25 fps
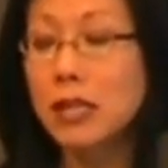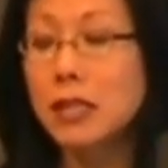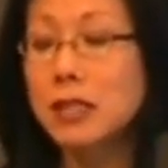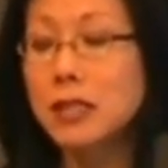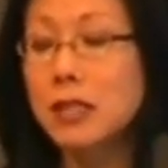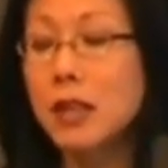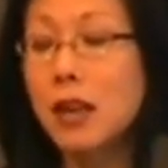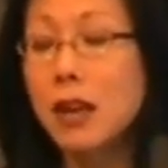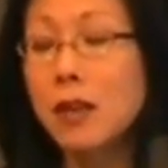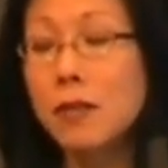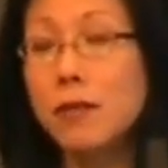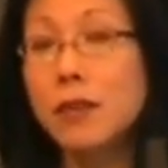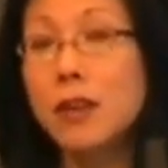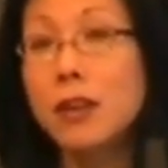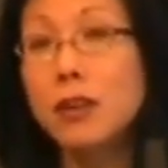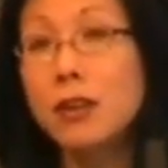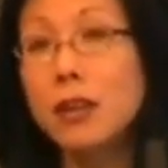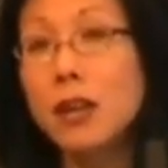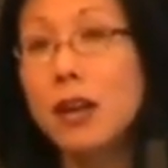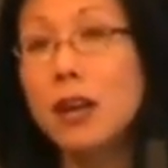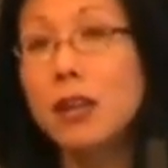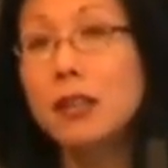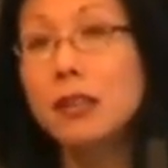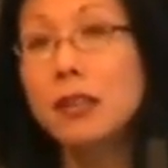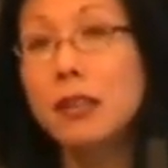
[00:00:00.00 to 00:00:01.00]
It's
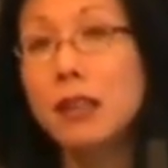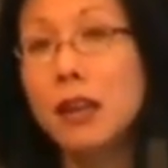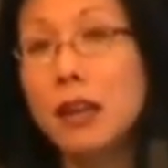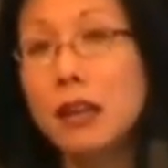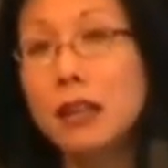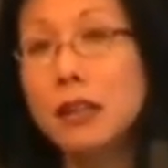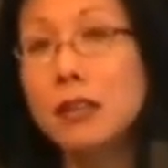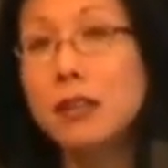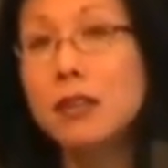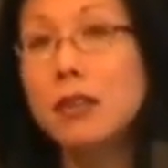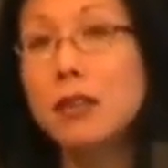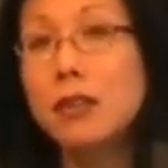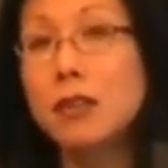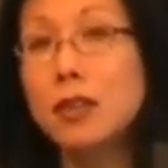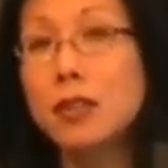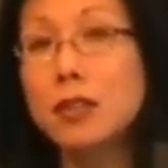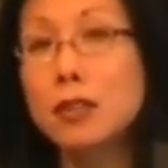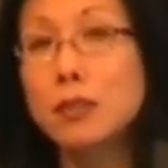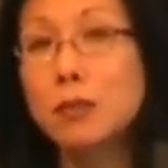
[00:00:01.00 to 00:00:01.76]
very unlike their